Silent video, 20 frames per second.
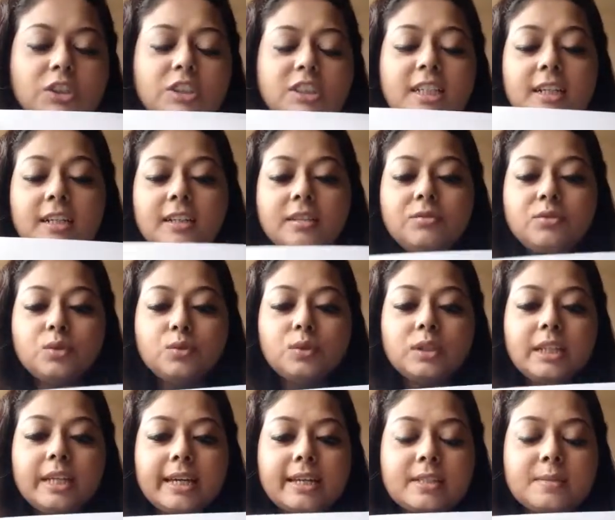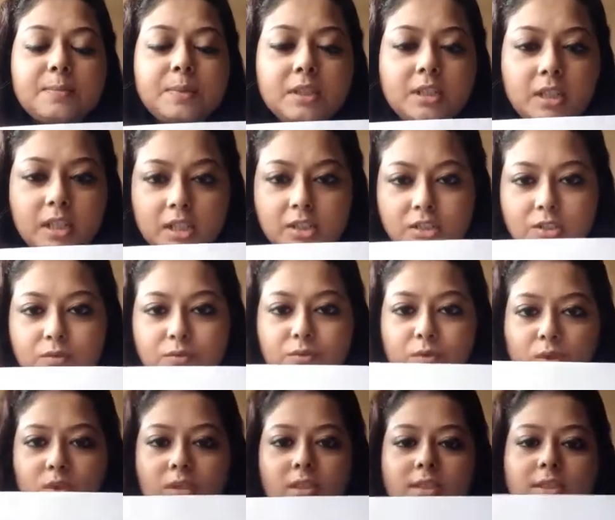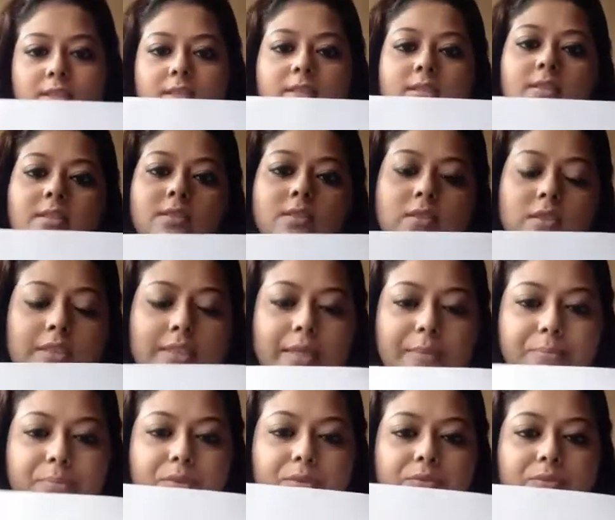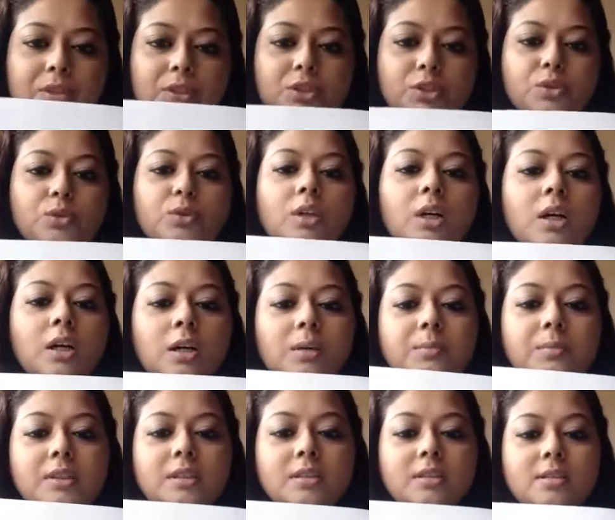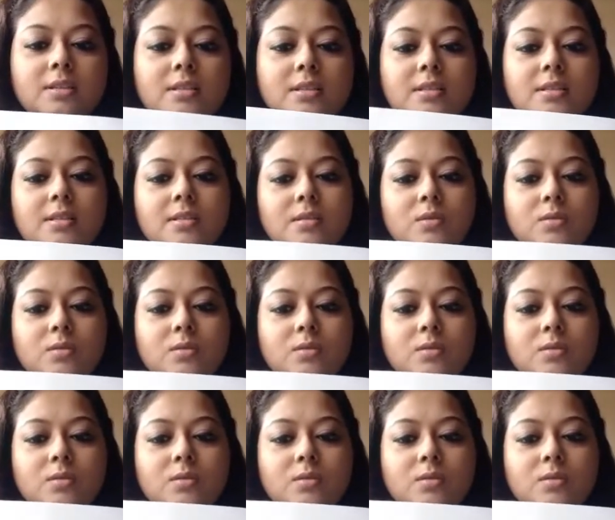I'll give you the explanation for this in a separate video, but this is